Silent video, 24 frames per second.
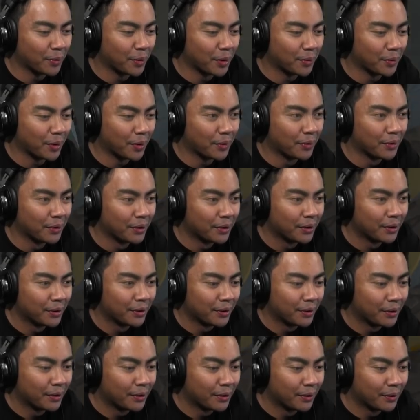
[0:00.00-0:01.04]
Whoa! Whoa!
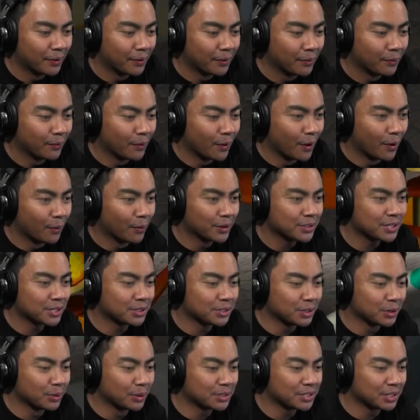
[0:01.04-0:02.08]
whoa. whoa. Oh, Whoa, what's
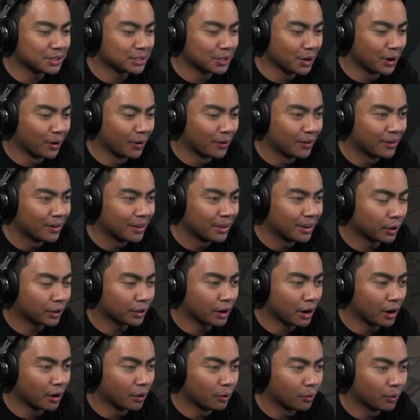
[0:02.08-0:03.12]
it do? What's it do? Where'd
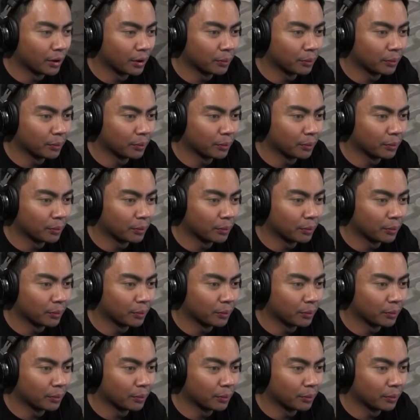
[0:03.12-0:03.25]
it go?